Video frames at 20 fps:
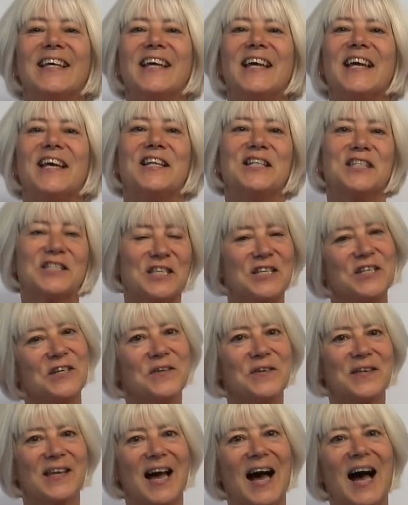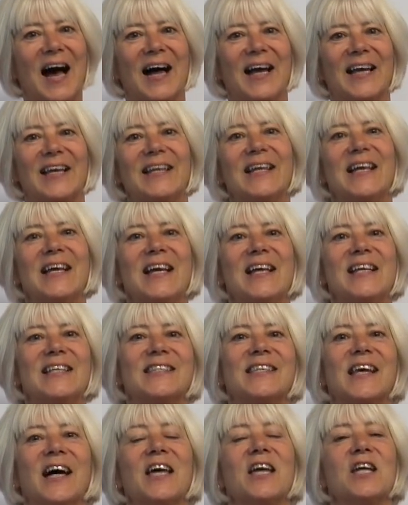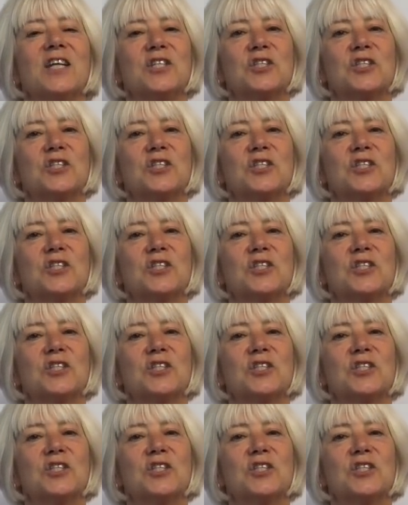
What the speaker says: into the UK is that it